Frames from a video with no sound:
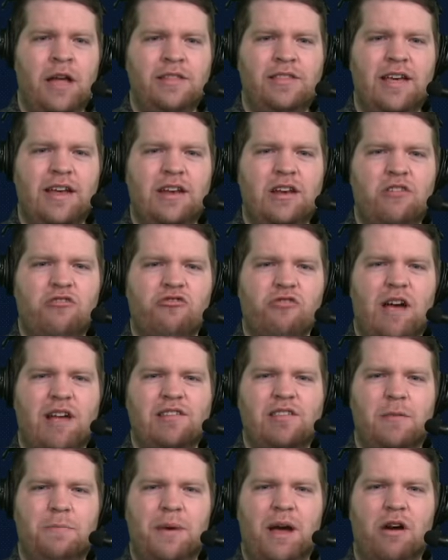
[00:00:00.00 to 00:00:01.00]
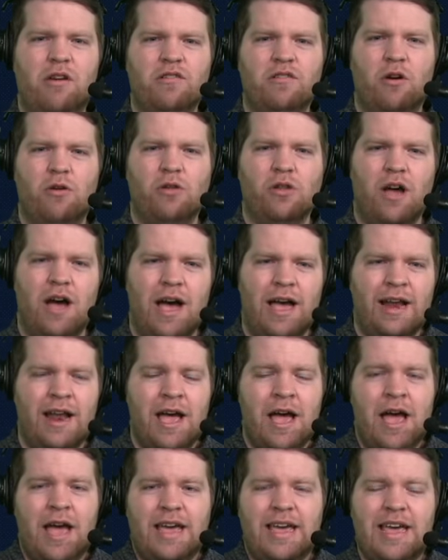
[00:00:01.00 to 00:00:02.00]
Didn't address the Bears O-line.
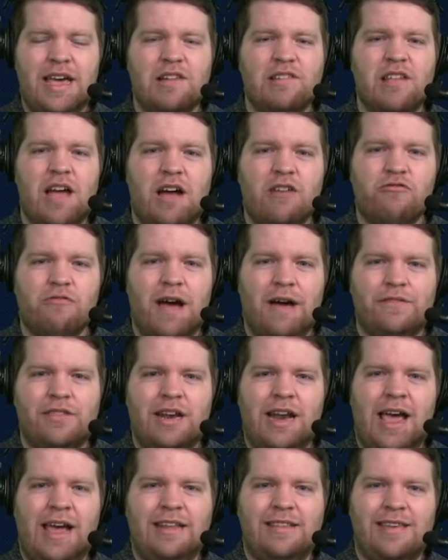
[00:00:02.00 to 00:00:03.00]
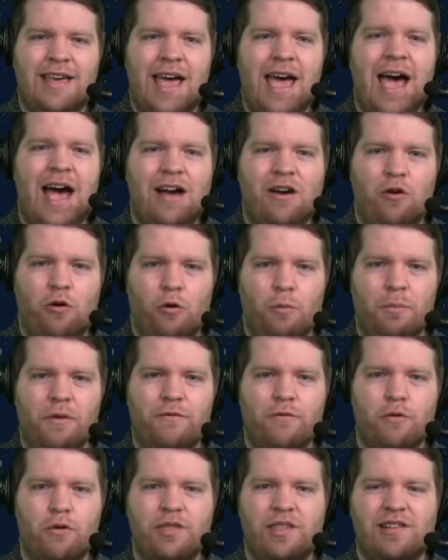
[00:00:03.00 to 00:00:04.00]
He has not drafted a tackle
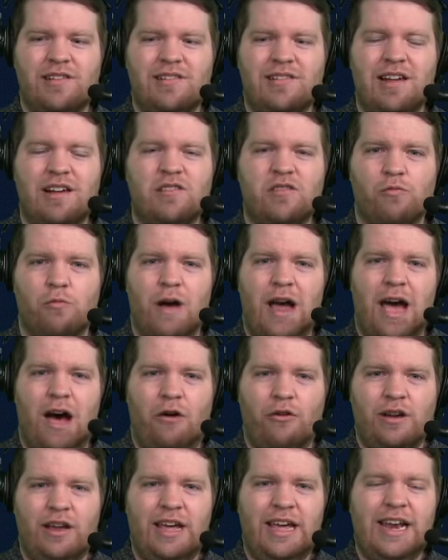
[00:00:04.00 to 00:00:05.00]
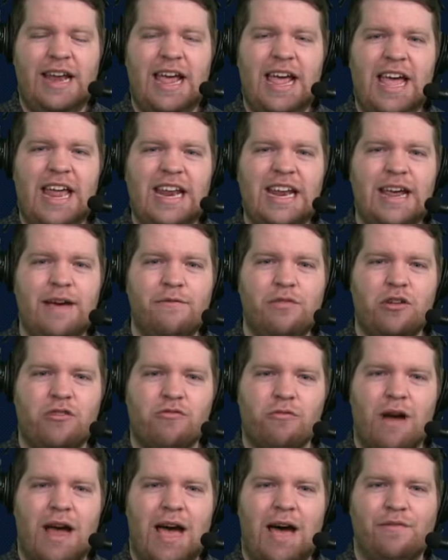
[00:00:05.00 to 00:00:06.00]
before the sixth round in any of the
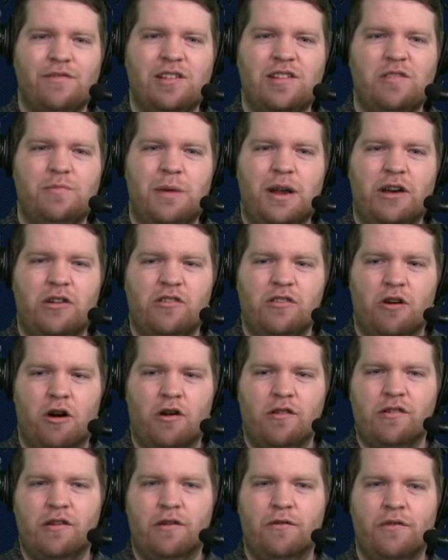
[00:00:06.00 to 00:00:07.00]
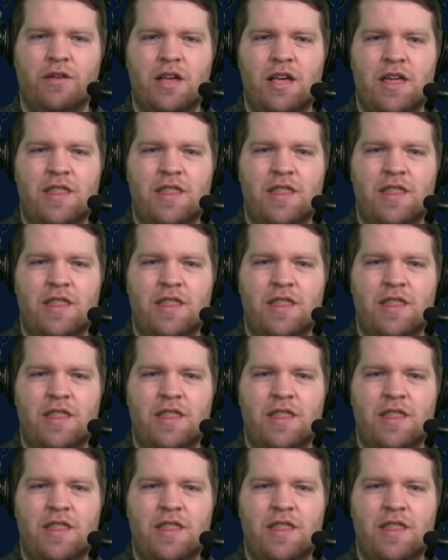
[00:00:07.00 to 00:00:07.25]
drafts he's been in charge of.